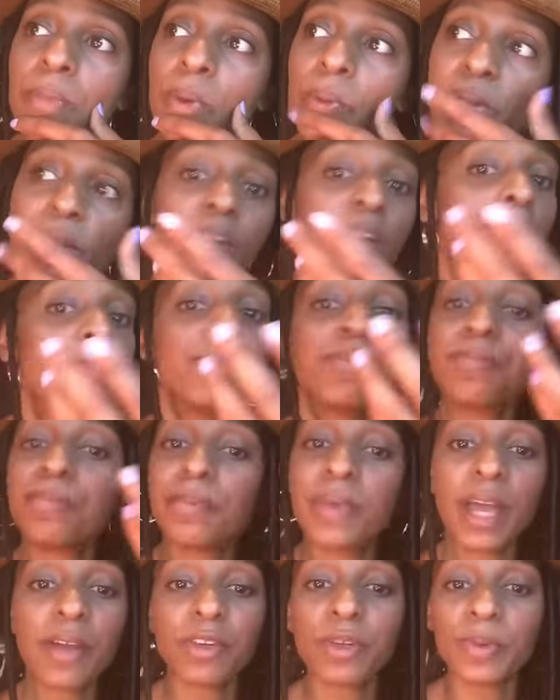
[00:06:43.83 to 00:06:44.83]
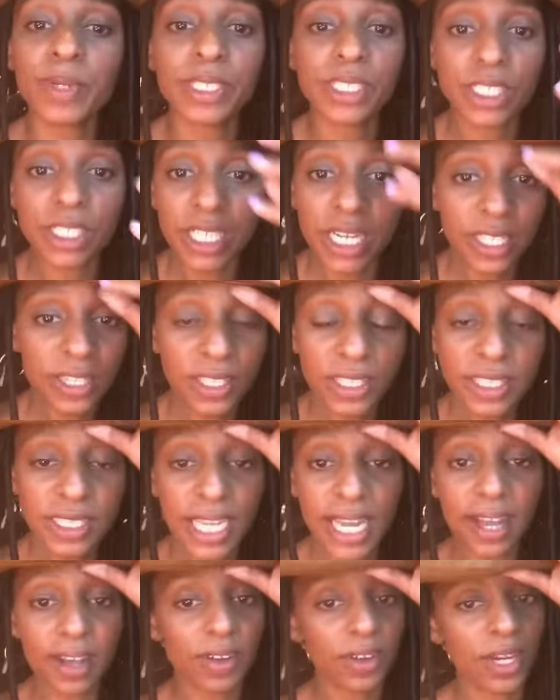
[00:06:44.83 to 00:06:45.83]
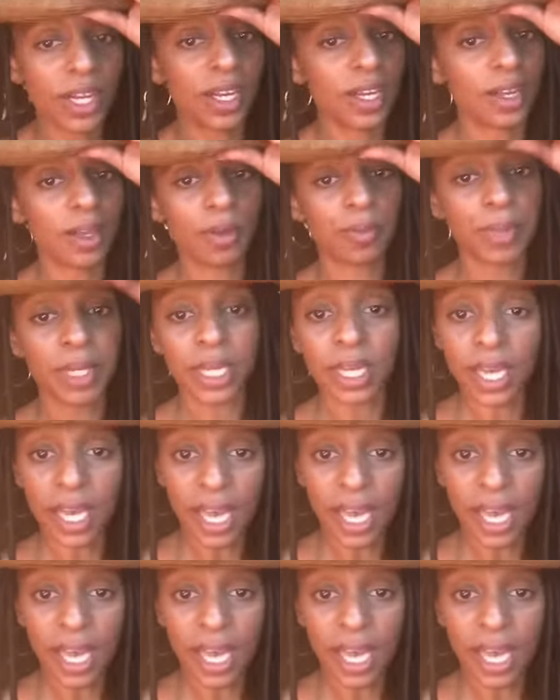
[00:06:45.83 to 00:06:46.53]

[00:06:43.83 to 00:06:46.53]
wonder if everyone's checked these out.